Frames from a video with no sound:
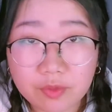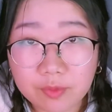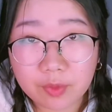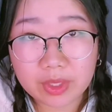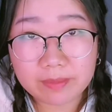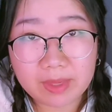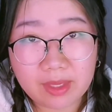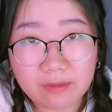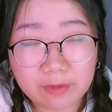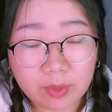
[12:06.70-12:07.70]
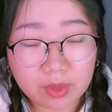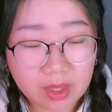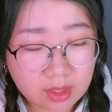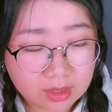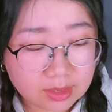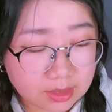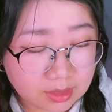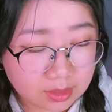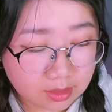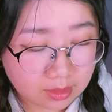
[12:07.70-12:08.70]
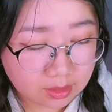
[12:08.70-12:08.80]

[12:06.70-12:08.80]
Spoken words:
You avoid making phone calls.